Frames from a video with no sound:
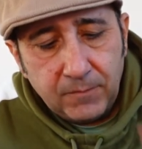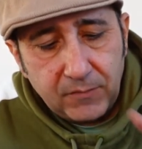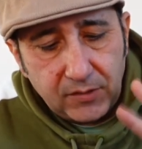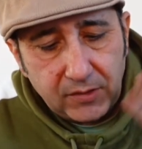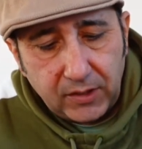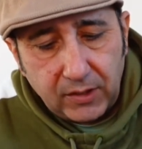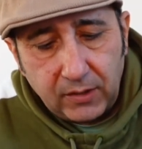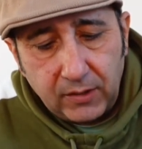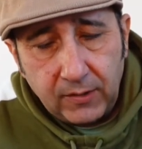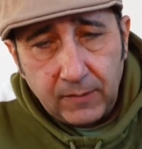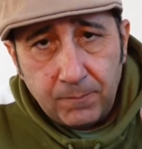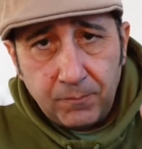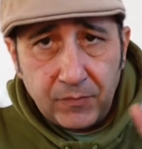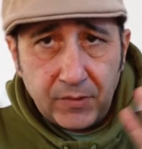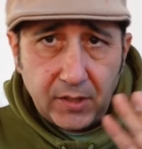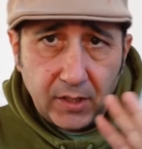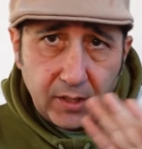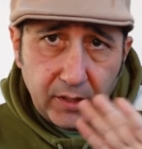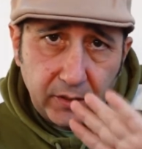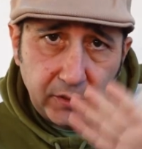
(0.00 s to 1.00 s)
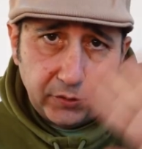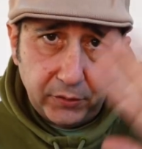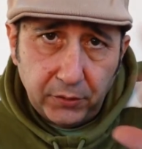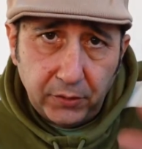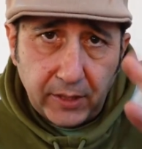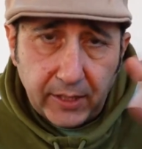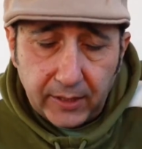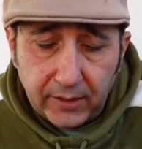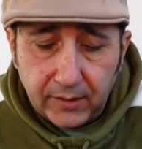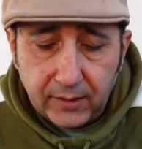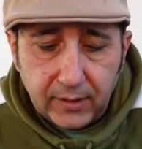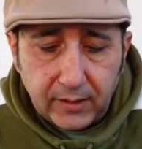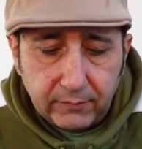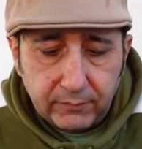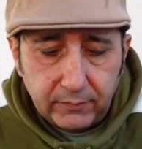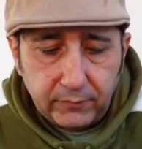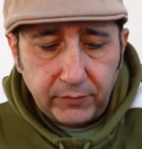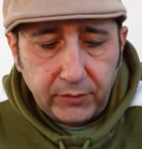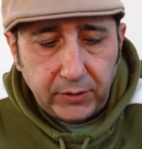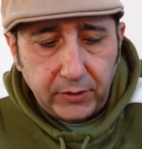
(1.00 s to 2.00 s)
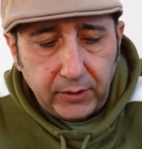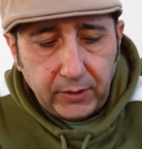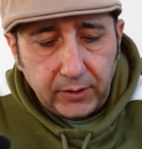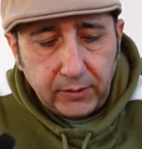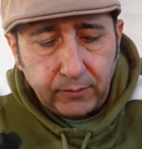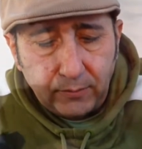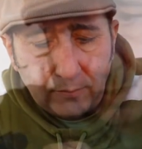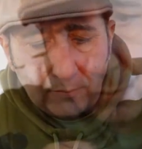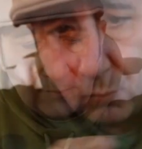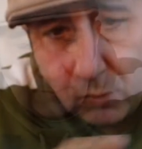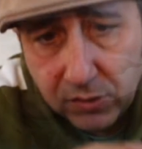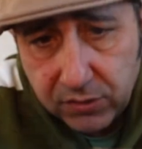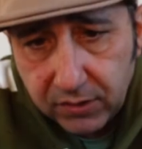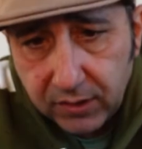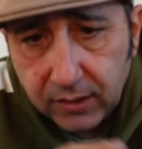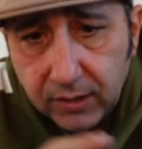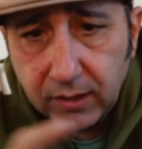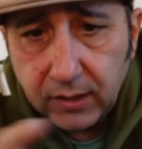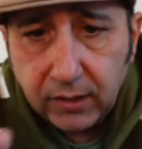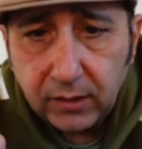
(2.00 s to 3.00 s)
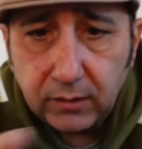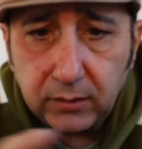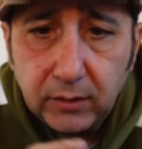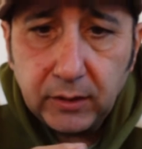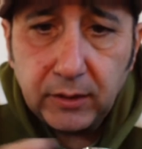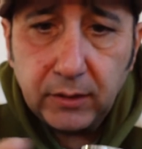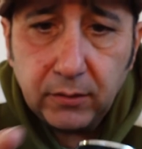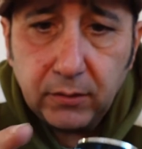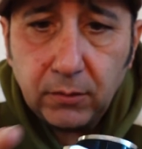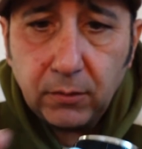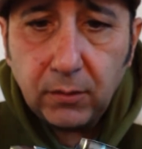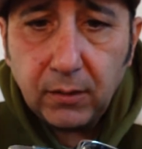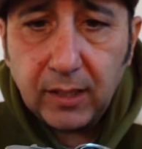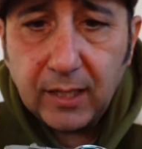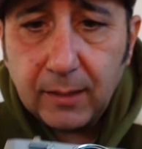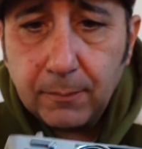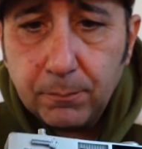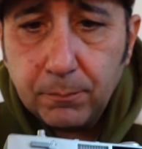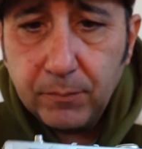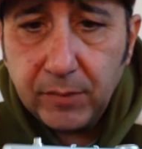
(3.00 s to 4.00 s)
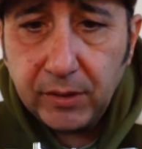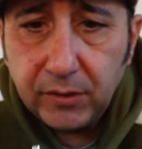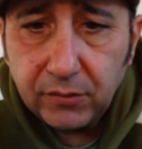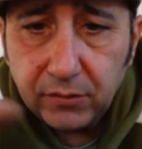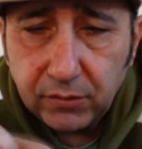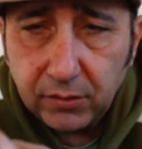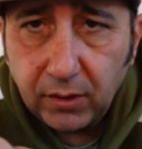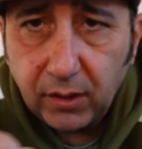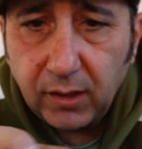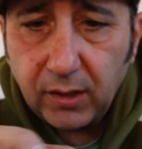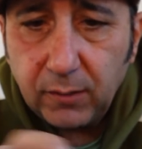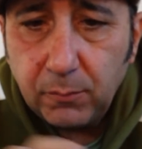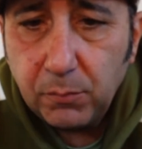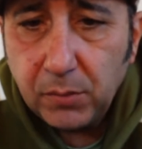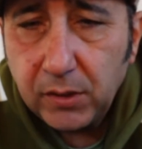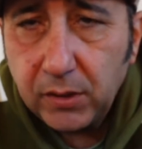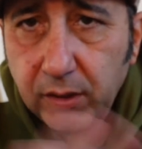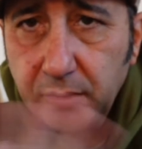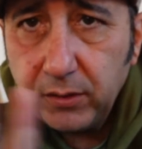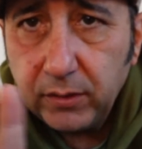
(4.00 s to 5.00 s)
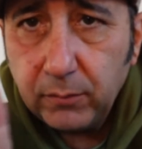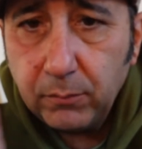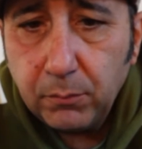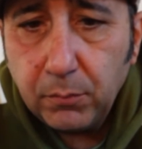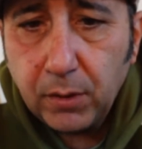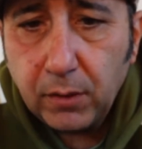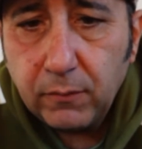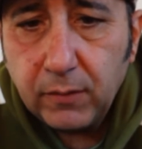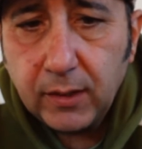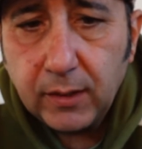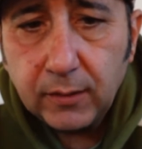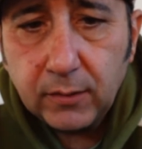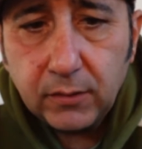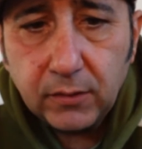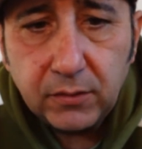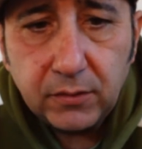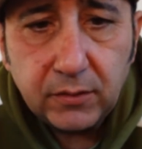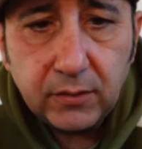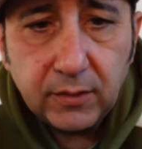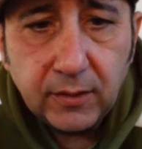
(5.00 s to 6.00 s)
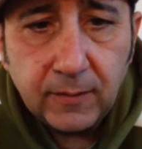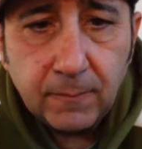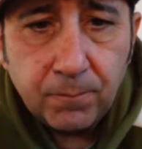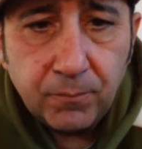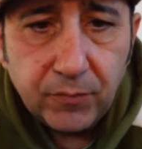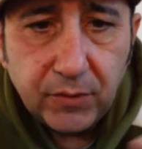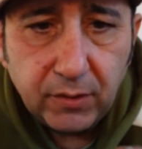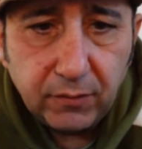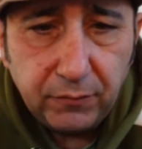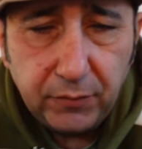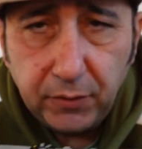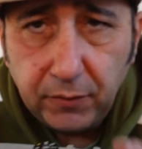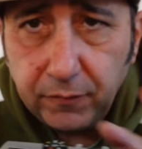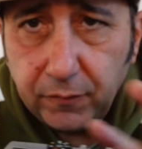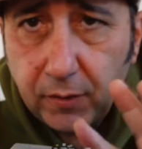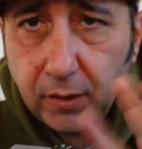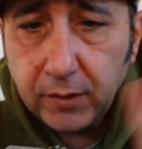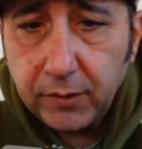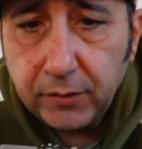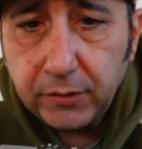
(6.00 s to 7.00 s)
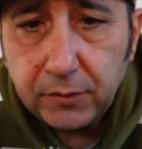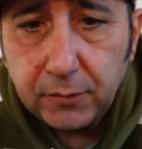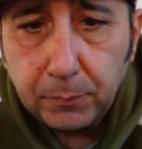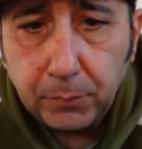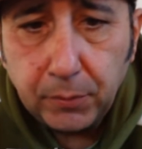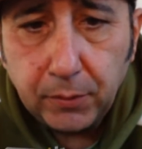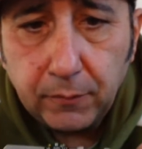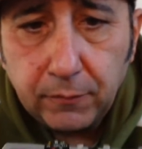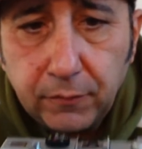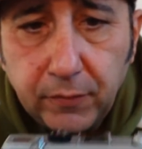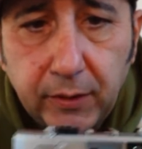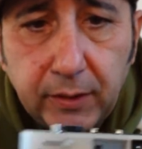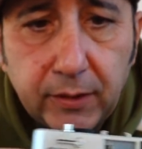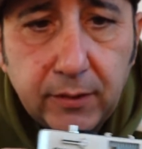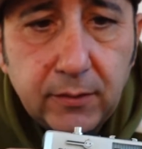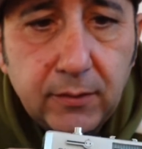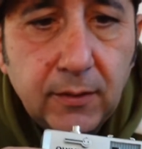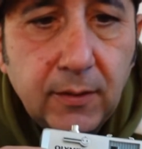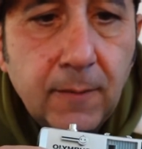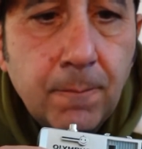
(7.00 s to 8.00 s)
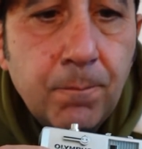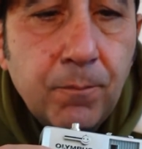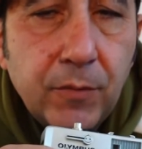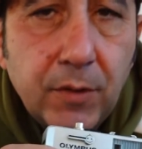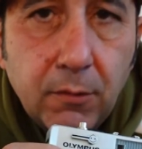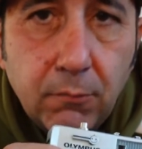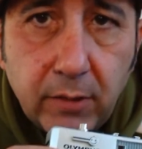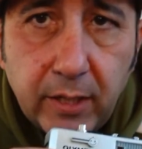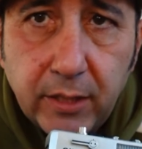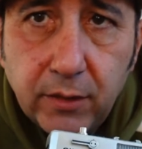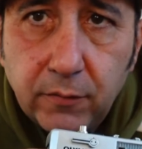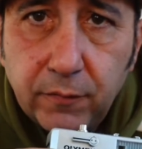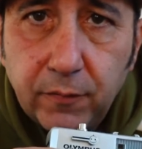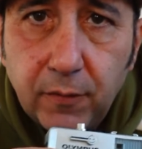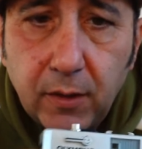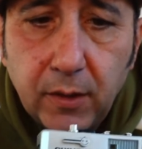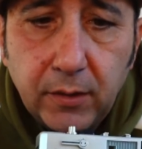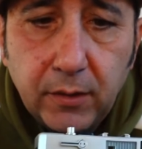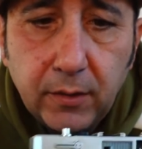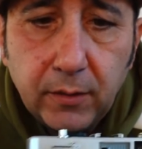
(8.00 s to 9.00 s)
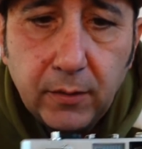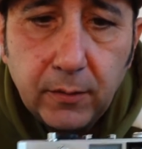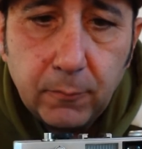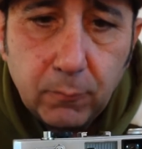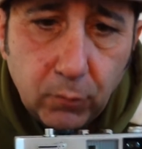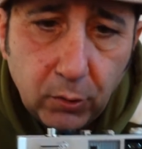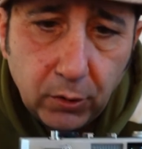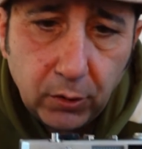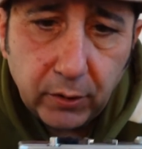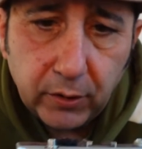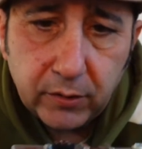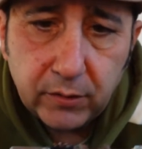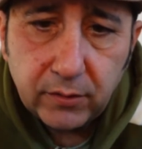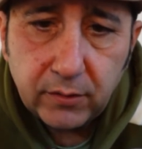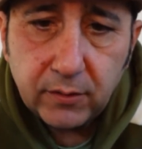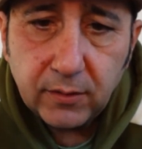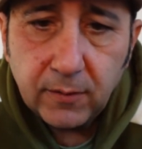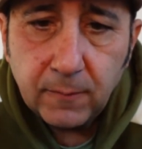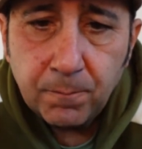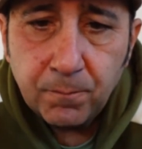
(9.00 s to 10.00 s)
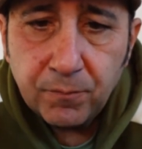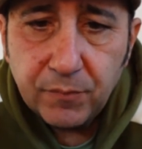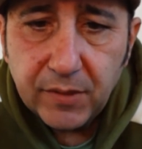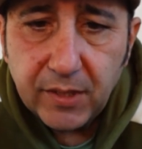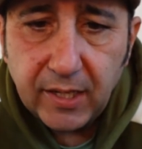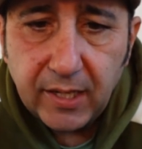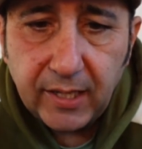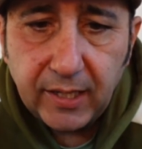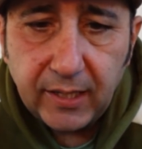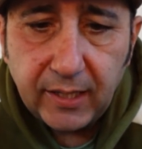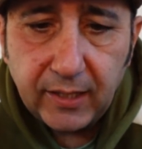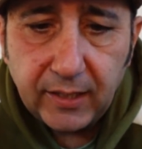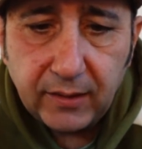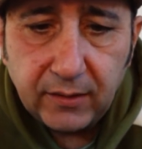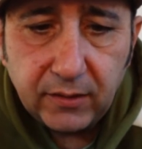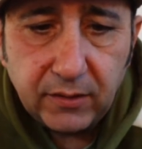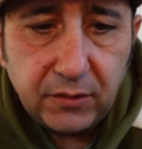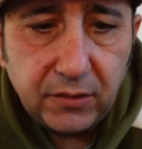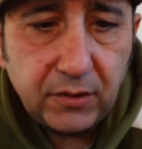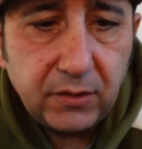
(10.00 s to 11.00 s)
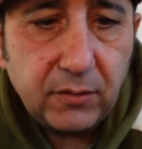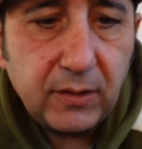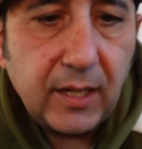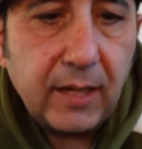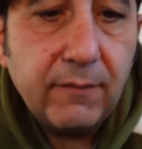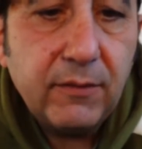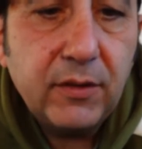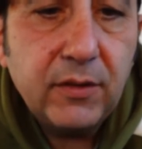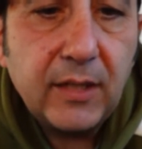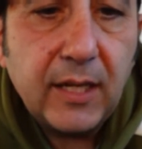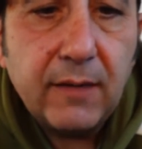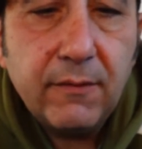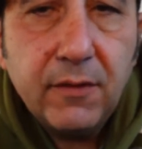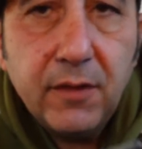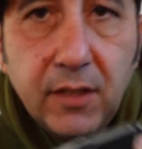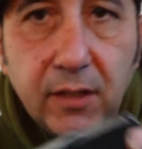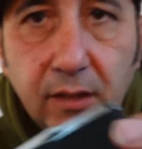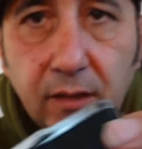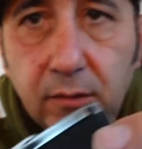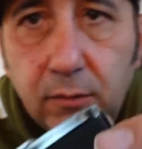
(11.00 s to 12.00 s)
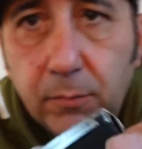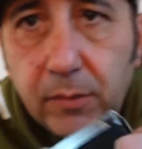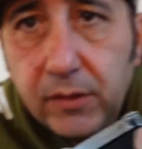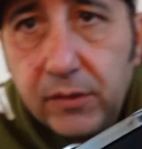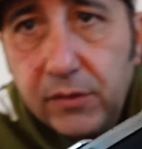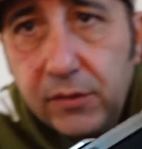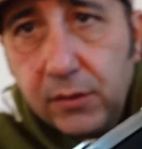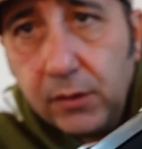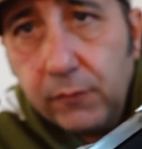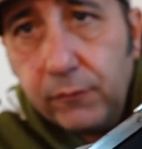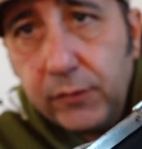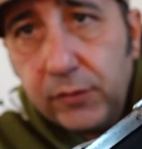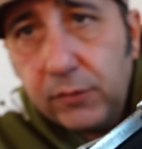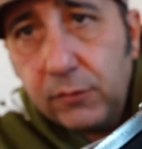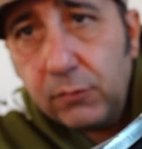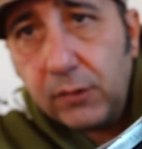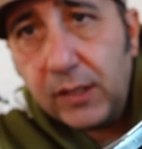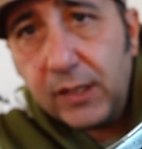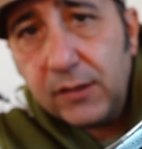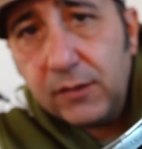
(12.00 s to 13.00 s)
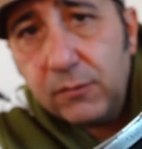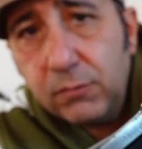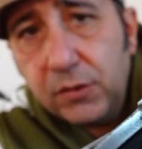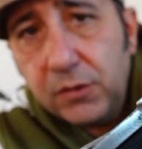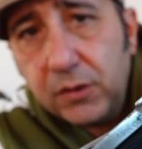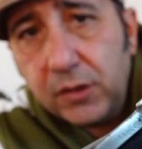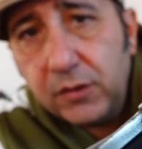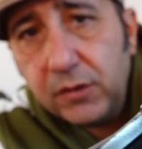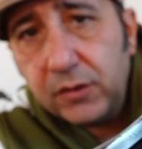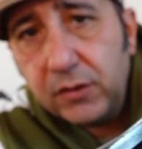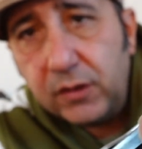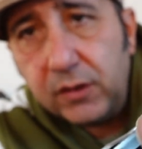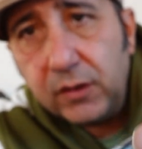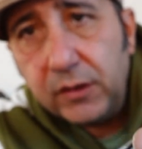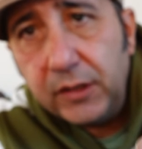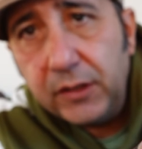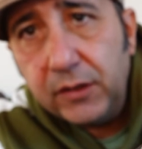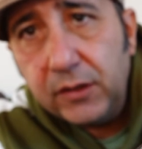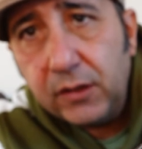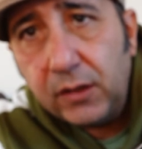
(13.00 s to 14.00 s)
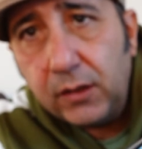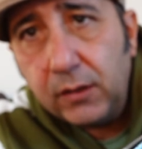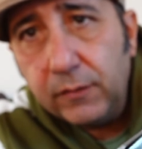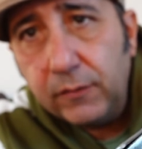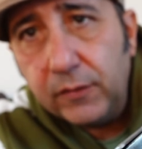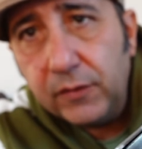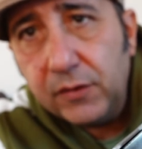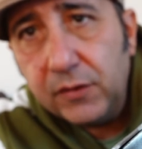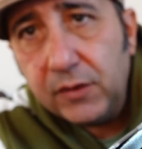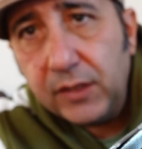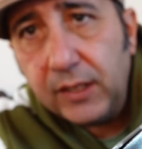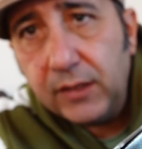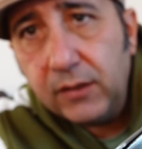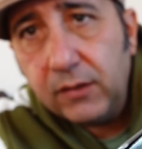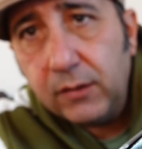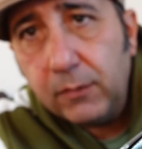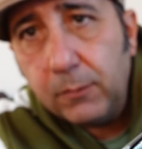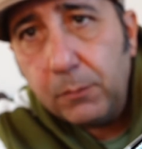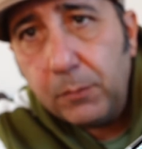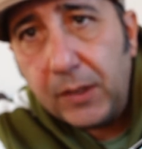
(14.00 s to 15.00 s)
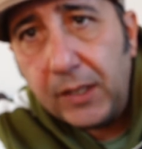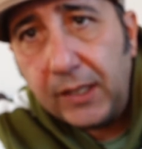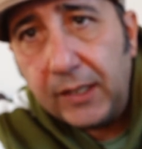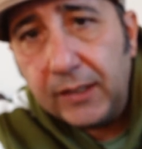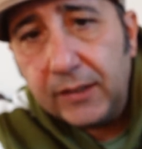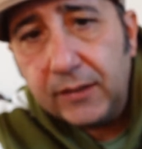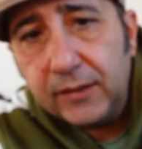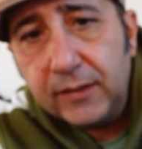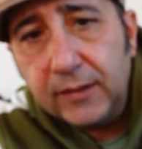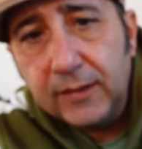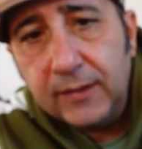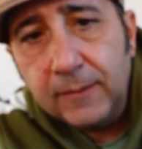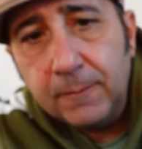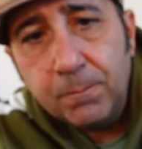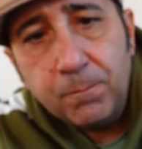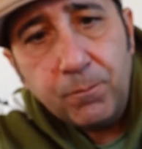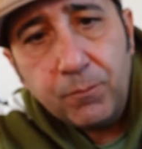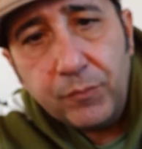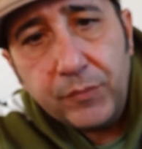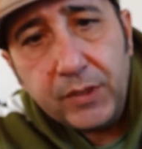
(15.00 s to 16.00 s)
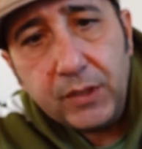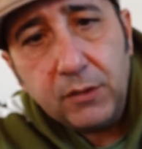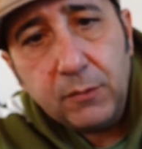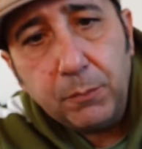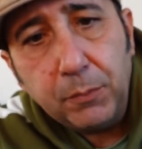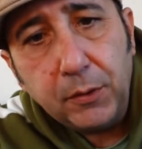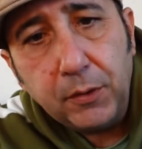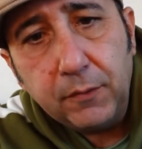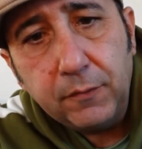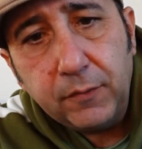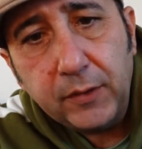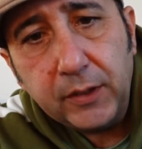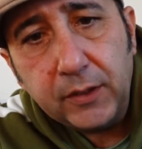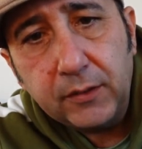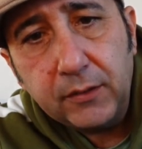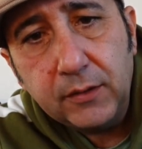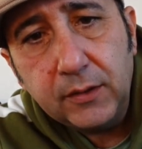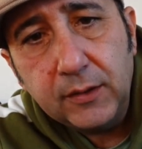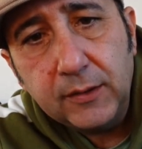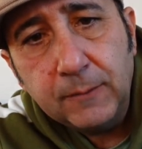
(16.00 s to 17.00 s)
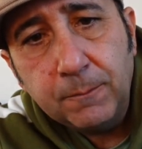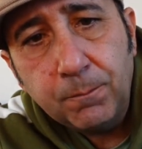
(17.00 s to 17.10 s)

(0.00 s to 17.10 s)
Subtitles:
So I'm going to do that in another video. I was going to clean it all up inside, but I didn't bother because the viewfinder is perfect. The rangefinder works. And just other than a little bit of surface rust, which I just cleaned off and sanded it back, it's perfect.